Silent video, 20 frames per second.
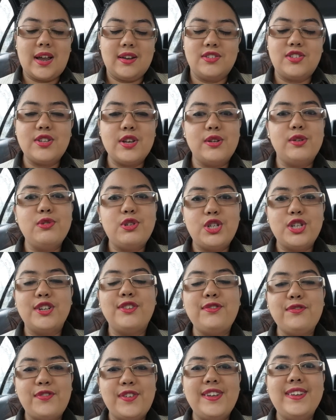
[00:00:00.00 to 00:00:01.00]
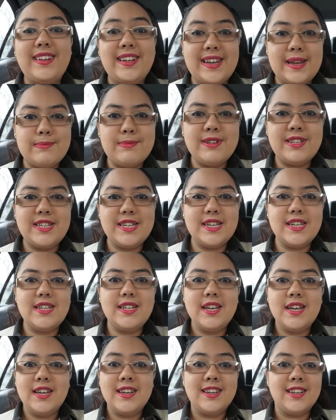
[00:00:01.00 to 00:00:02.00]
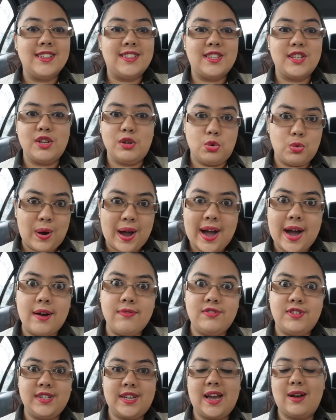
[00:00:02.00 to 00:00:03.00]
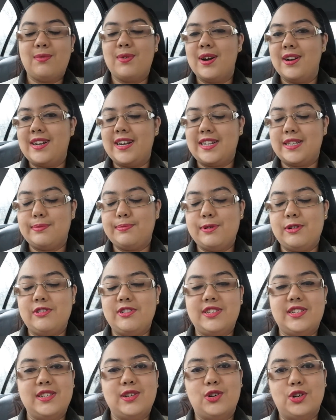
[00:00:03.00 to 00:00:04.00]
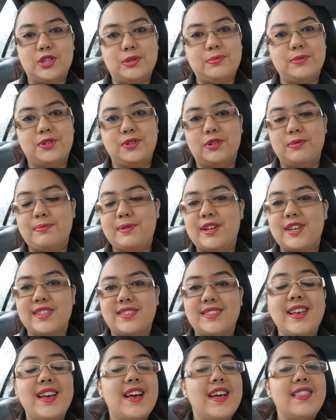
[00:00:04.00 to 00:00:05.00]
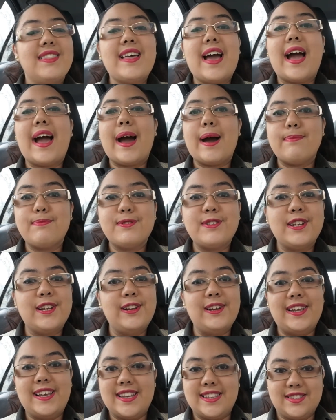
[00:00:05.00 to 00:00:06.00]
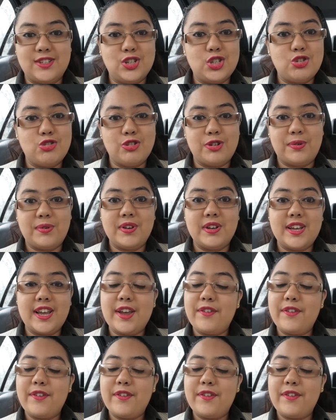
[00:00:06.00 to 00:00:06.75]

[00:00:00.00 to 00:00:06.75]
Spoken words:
and so you shouldn't feel limited as that you have to get work experience in a hospital, because that absolutely isn't true.